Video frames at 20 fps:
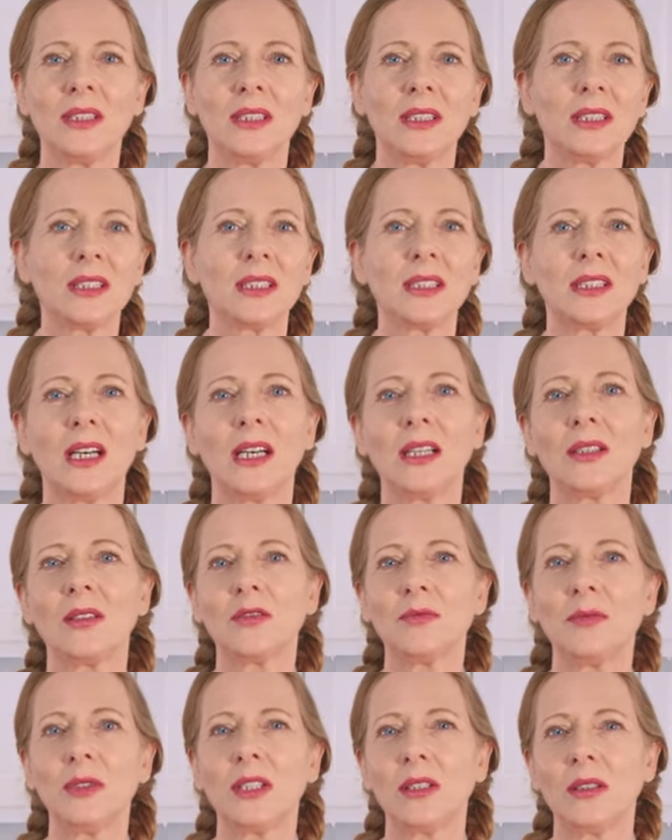It's a kind
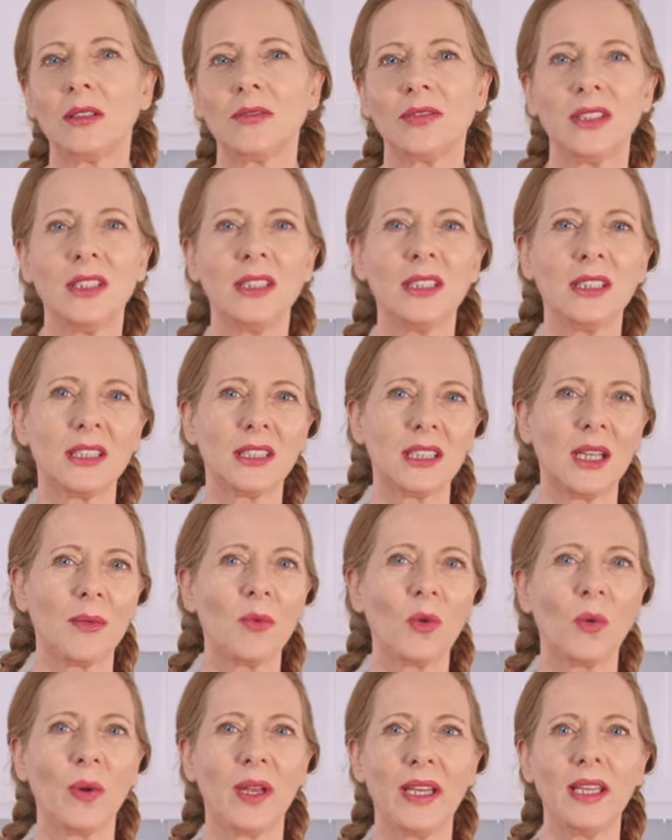of meatloaf in
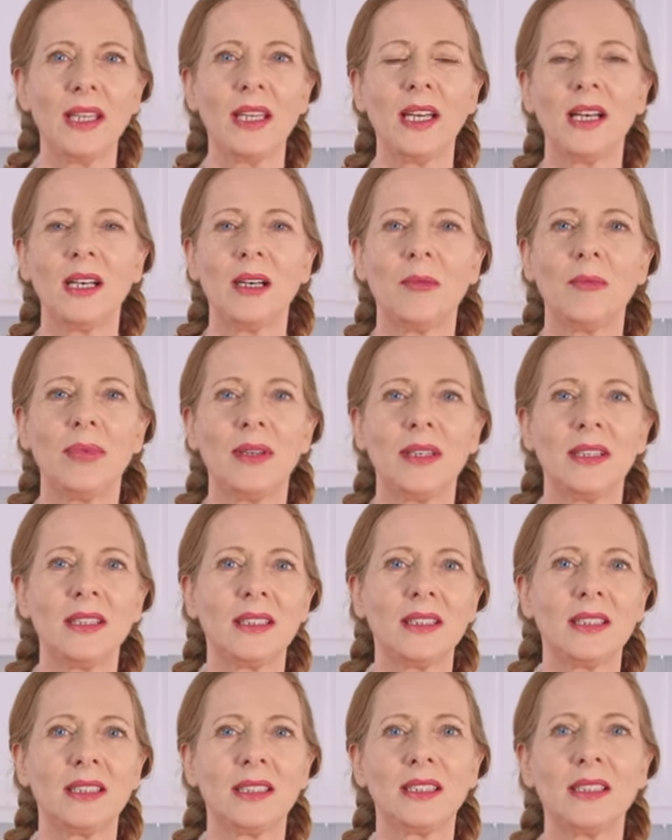some way, but
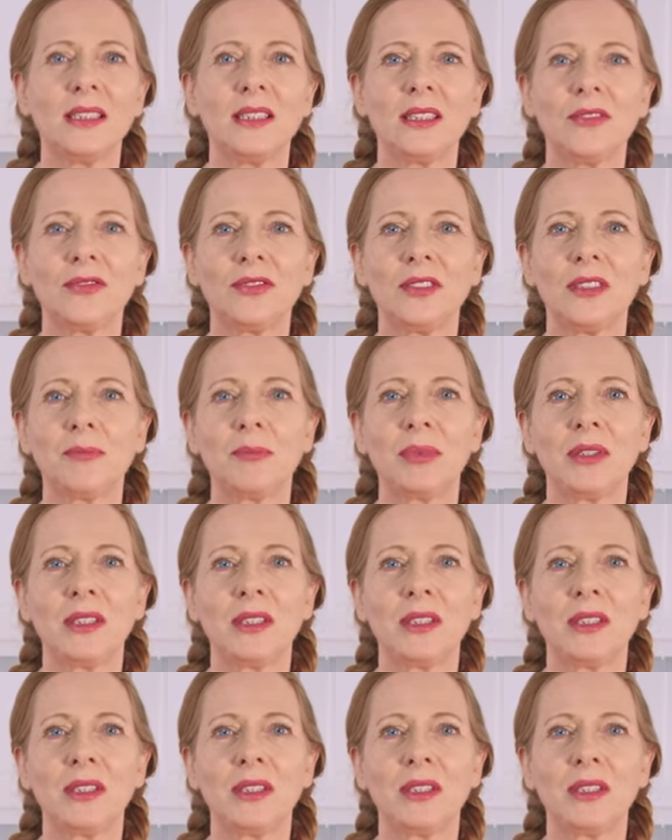it's still different.